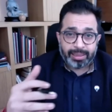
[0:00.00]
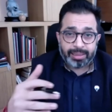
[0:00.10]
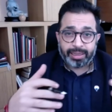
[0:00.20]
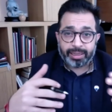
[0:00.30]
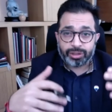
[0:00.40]

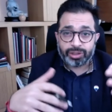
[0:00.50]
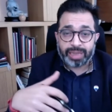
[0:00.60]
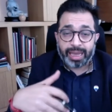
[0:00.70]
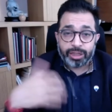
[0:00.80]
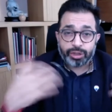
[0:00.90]
their
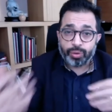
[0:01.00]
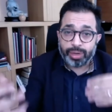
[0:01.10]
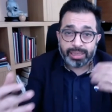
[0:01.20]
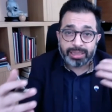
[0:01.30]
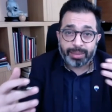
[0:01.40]
scale
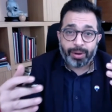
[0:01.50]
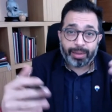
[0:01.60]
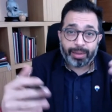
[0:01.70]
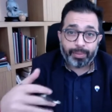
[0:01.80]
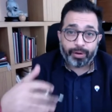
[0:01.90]
story is about
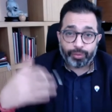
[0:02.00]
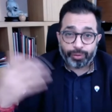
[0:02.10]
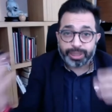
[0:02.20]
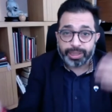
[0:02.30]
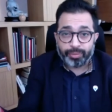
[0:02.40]
number of
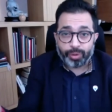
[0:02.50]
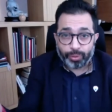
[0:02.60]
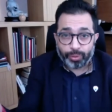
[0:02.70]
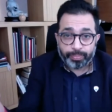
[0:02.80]
units they want to do.